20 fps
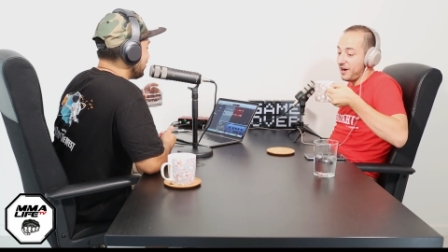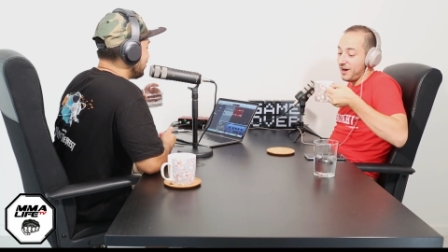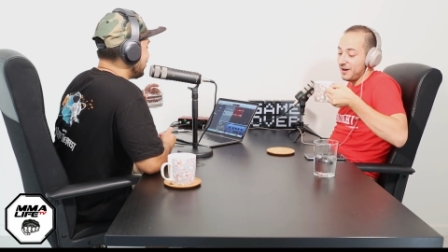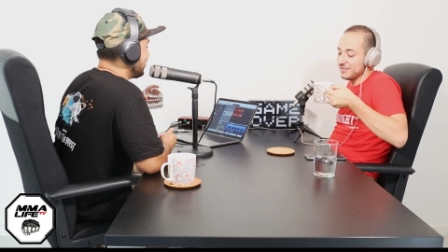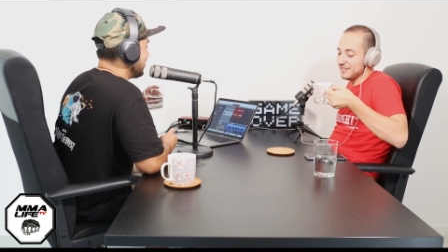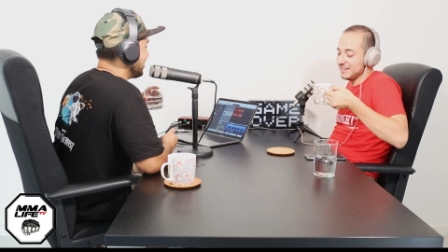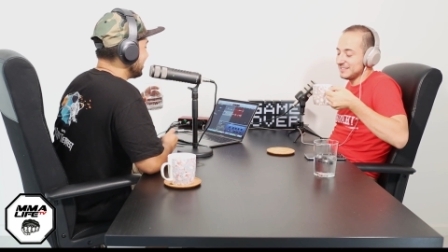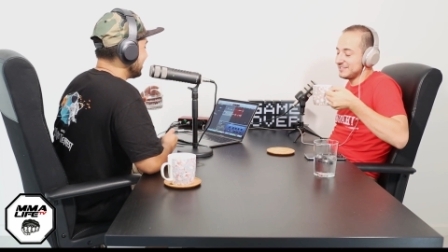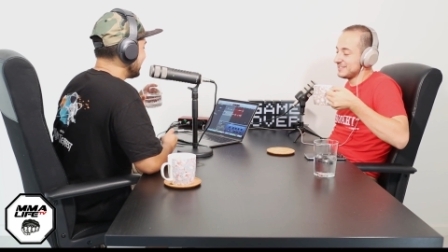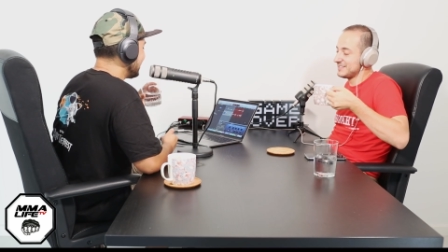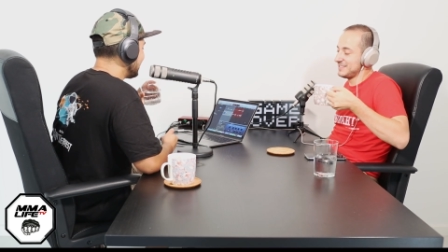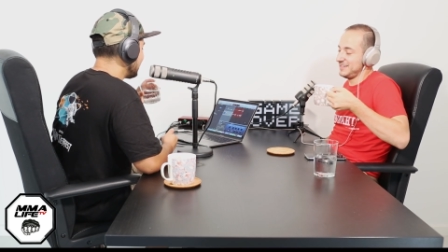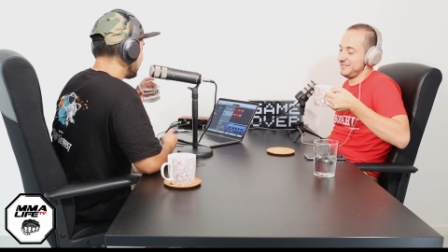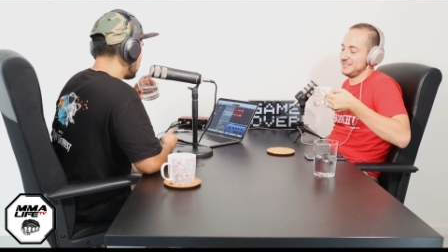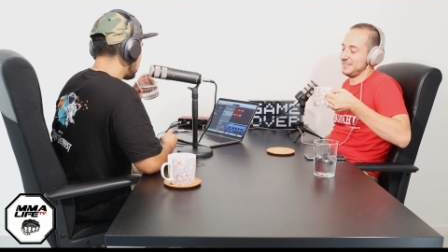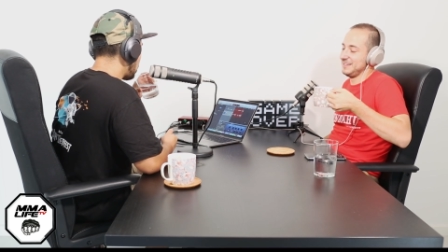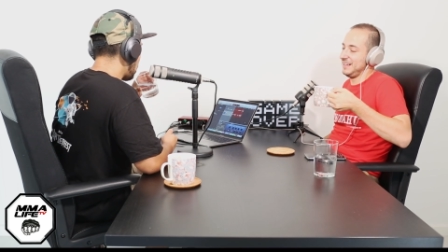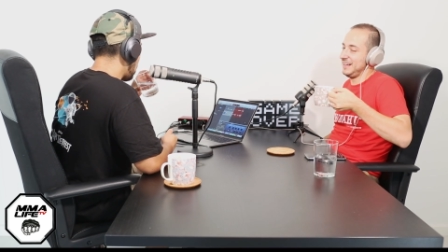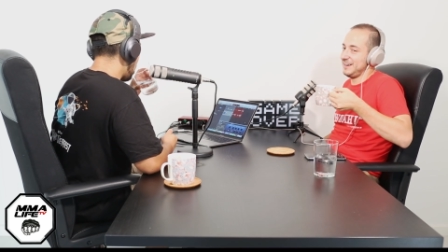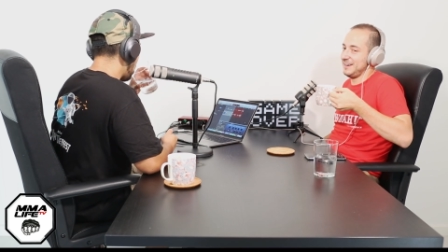Well, uh, let's just. I
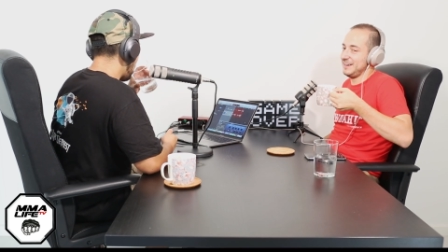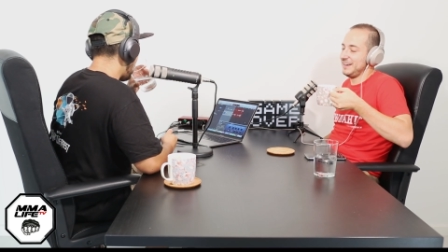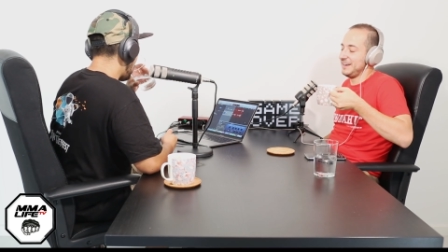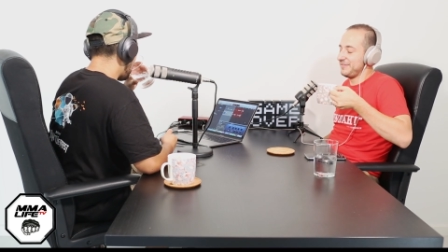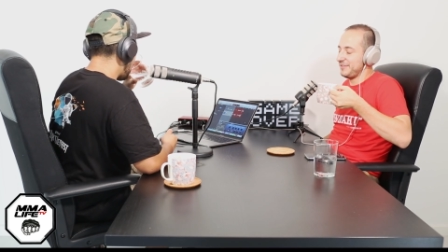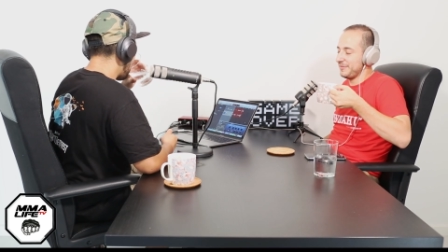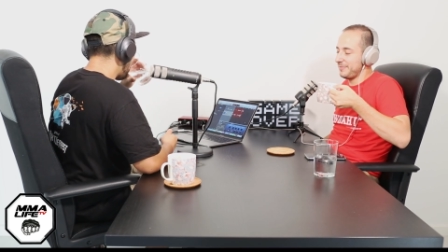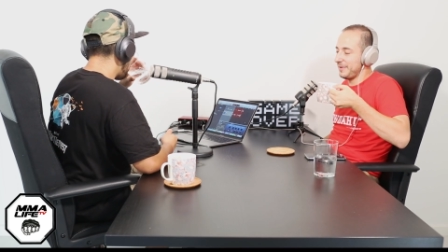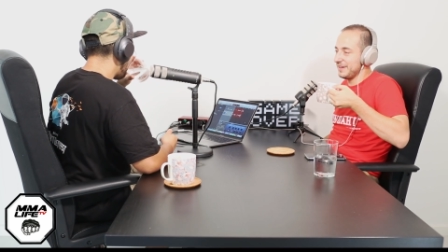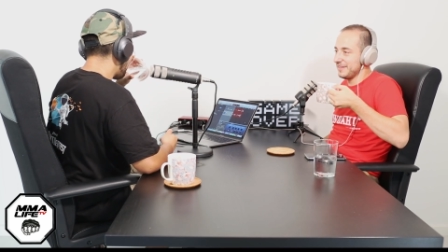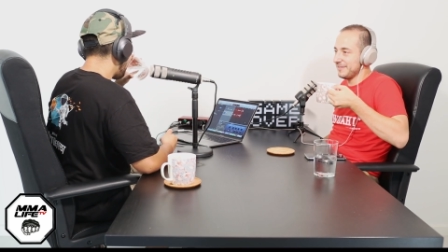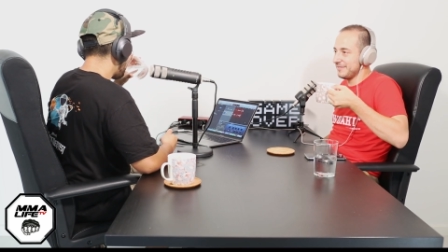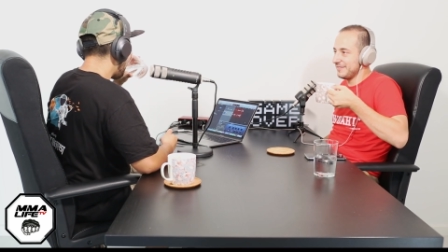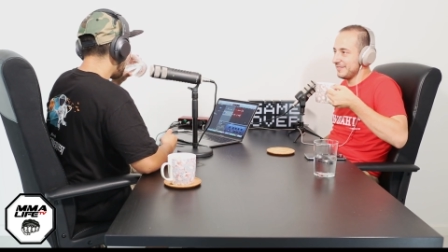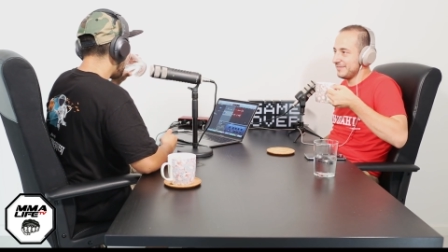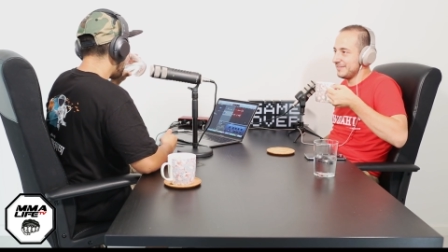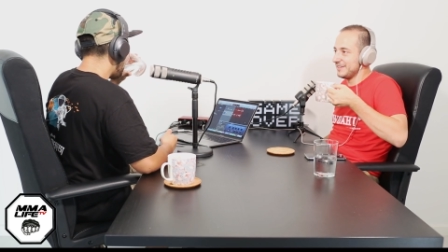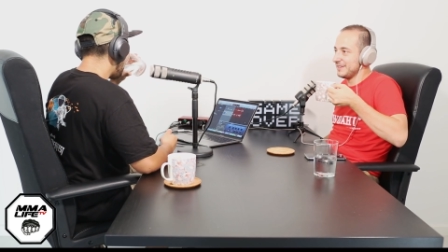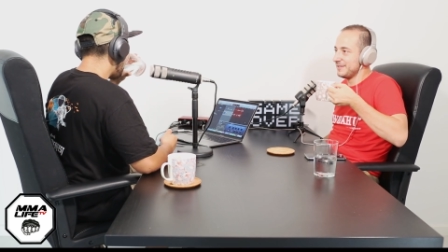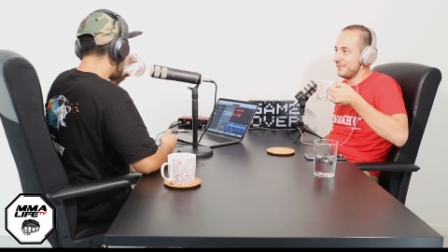was glad I didn't have to pay the
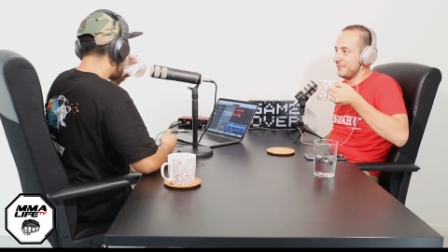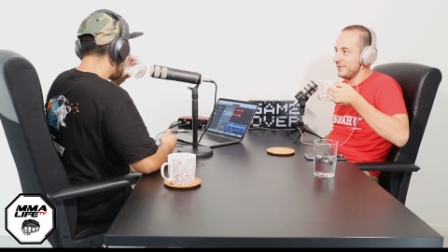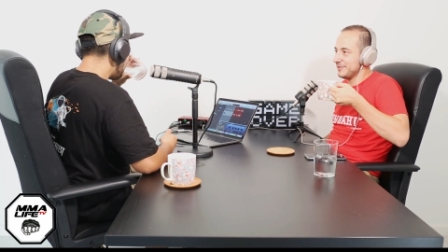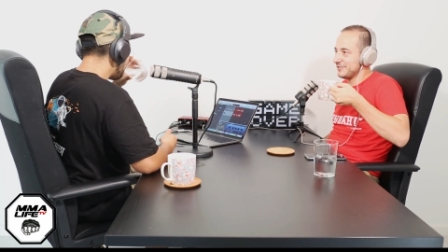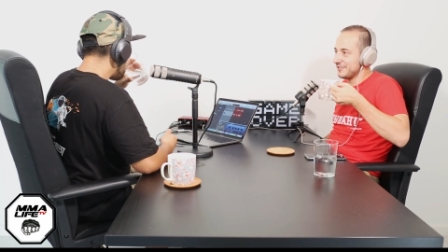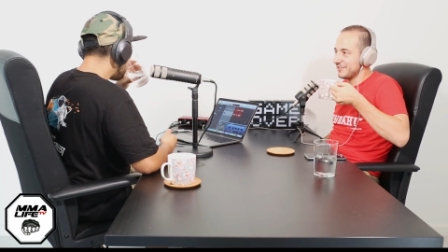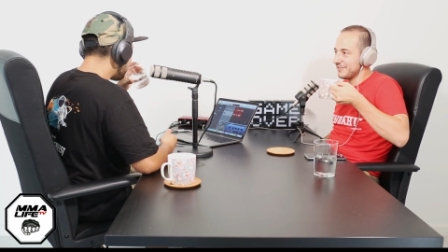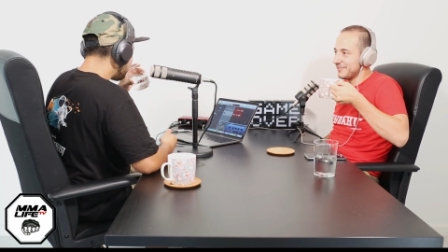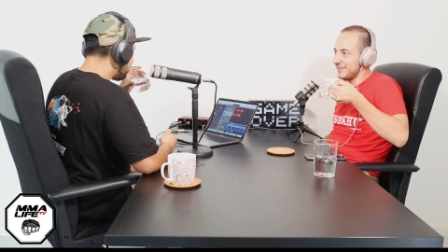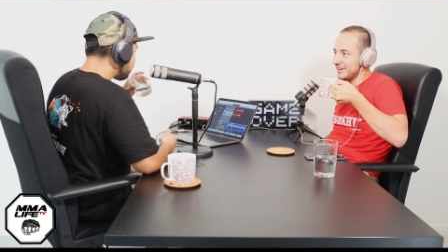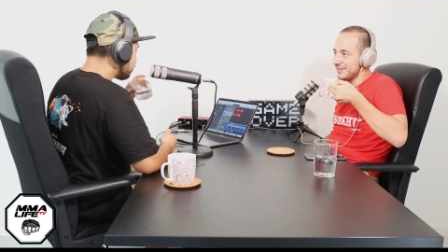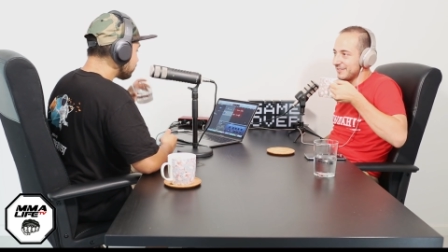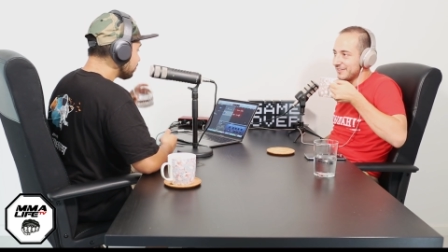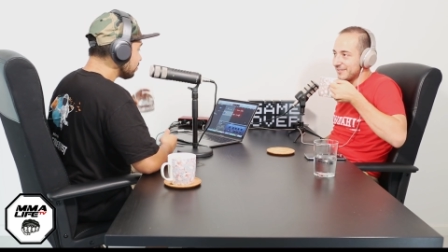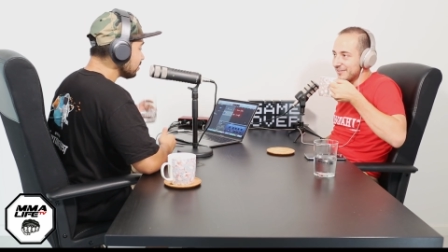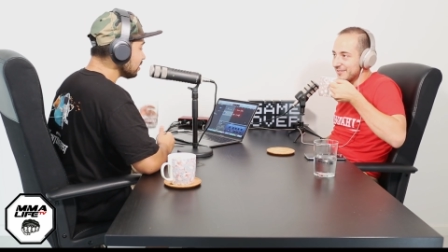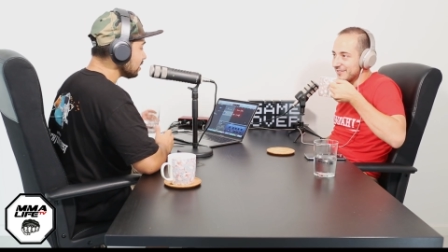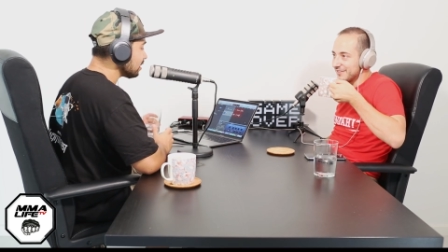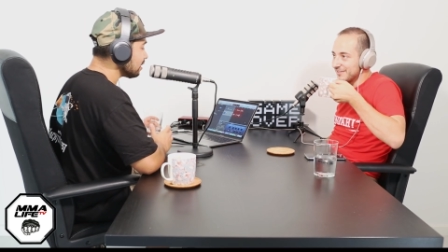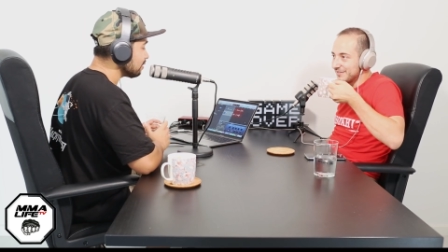fifty to watch it. Right
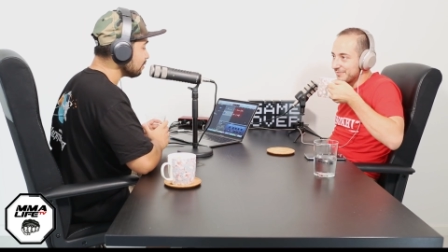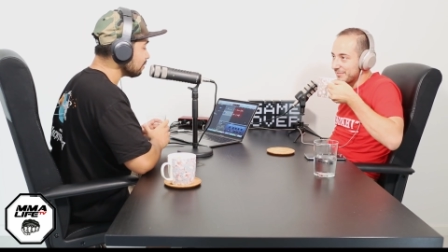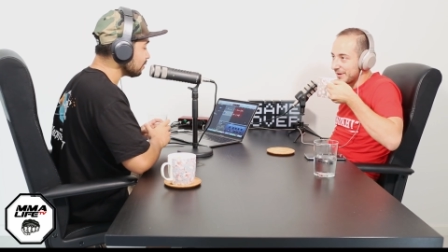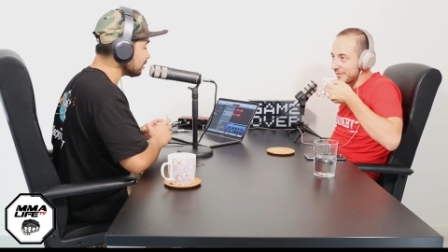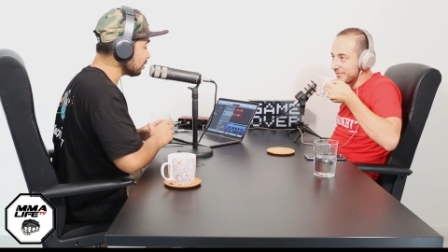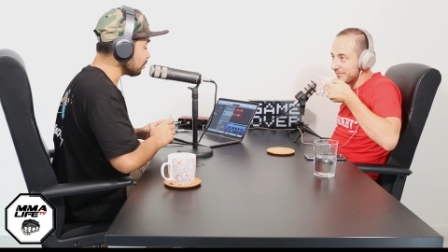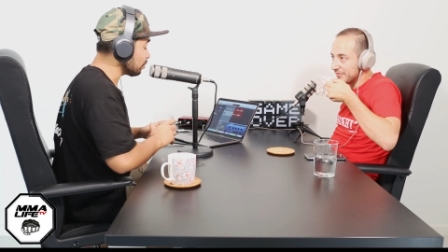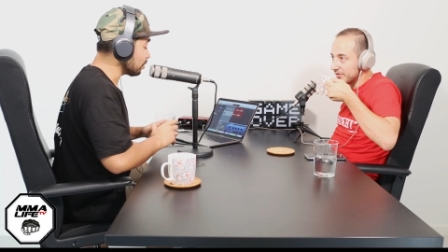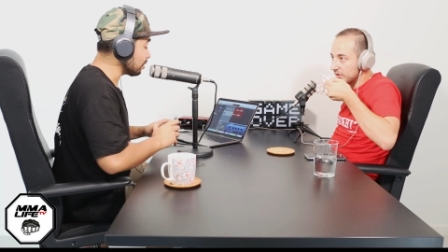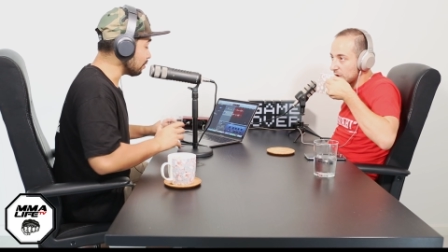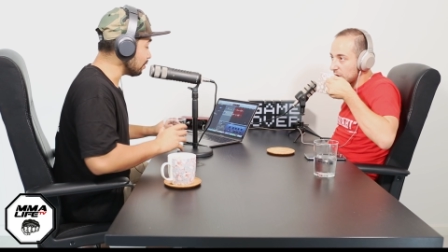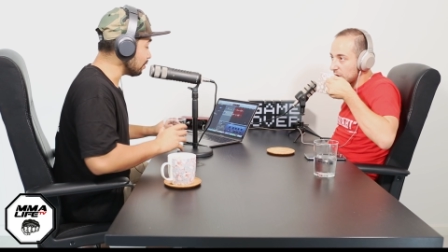on pay per You would